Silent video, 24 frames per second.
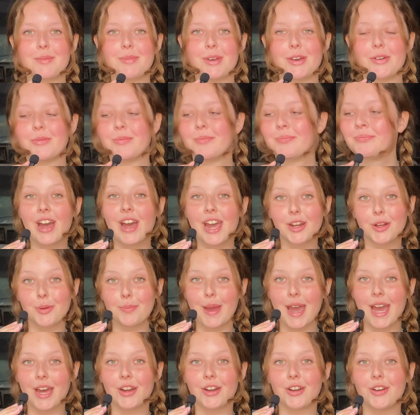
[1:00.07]
about. Final
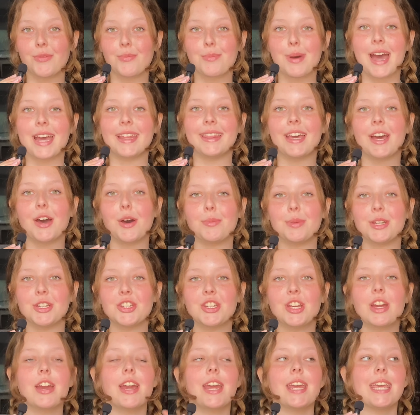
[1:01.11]
pattern of mine that I'll be
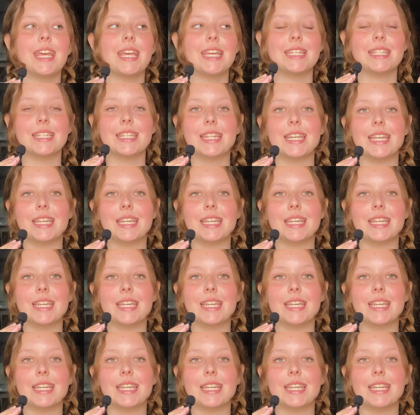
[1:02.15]
sharing is